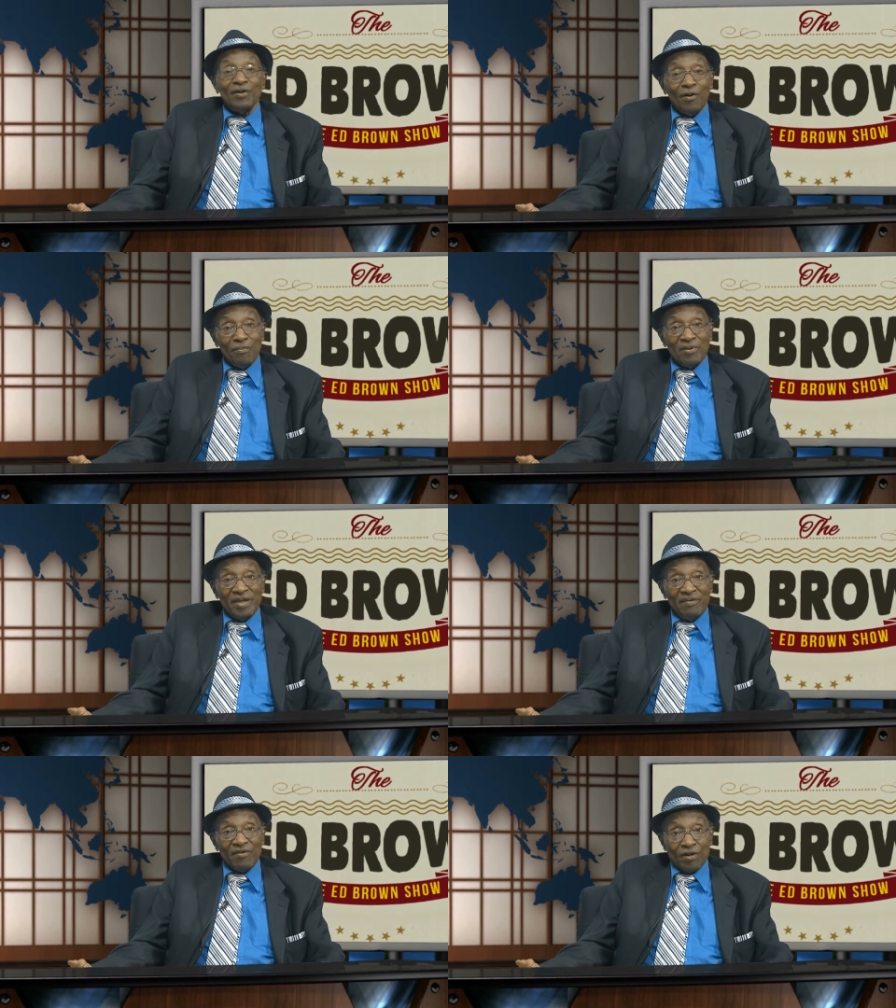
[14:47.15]
don't
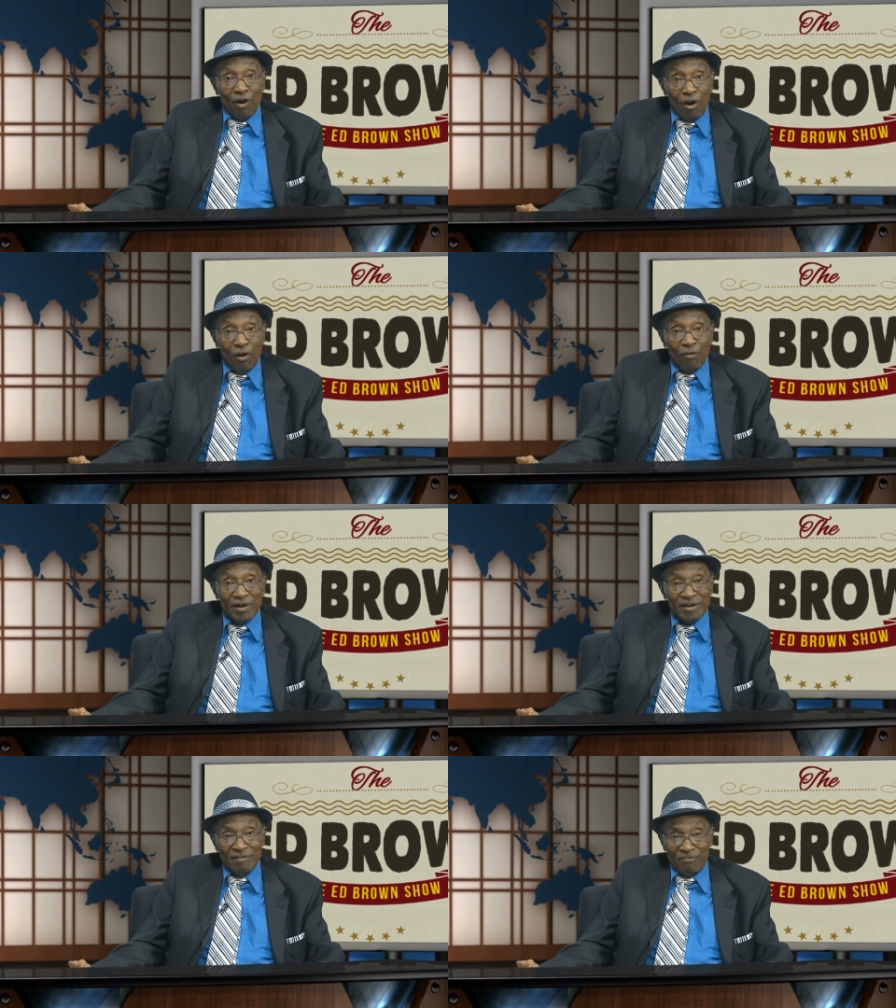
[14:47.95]
believe it, call
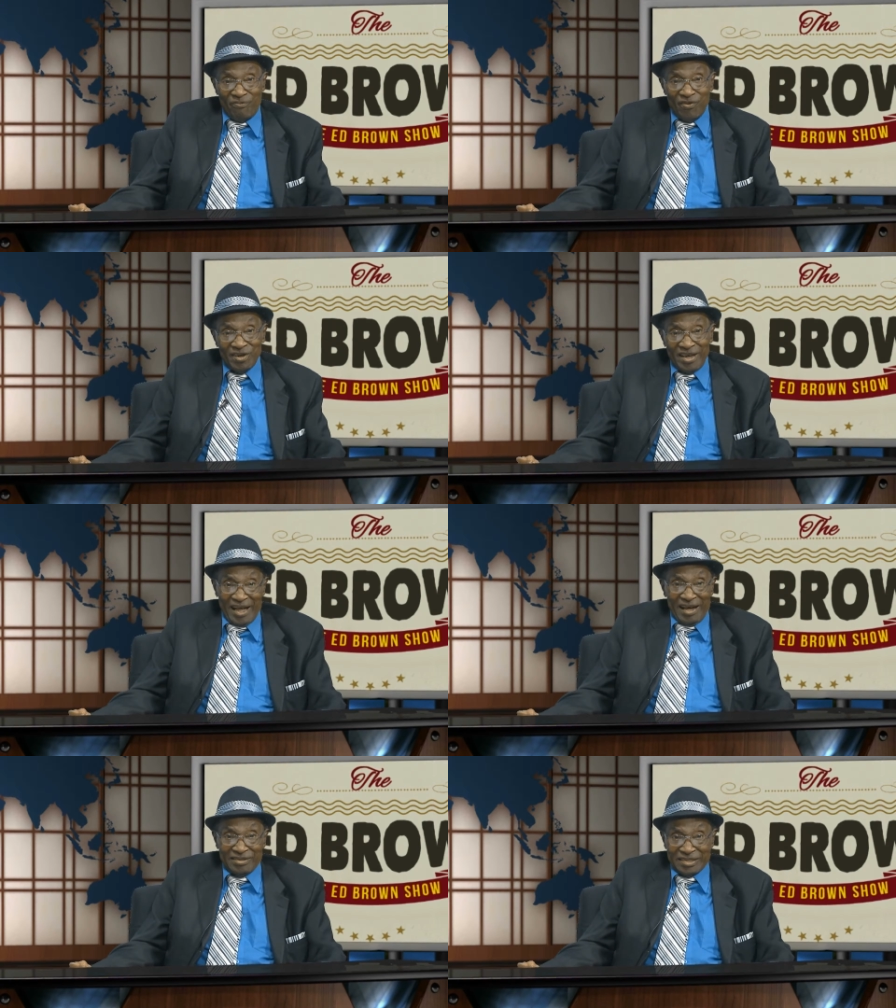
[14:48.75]
one of them for your
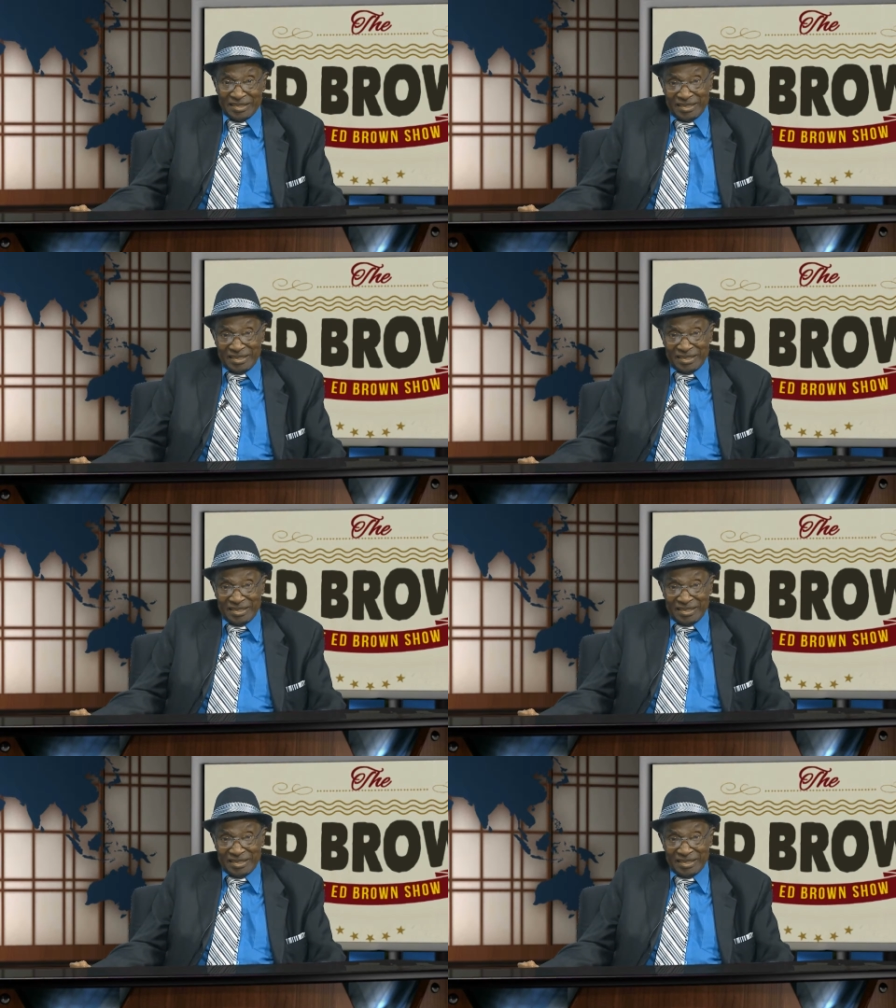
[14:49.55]
house and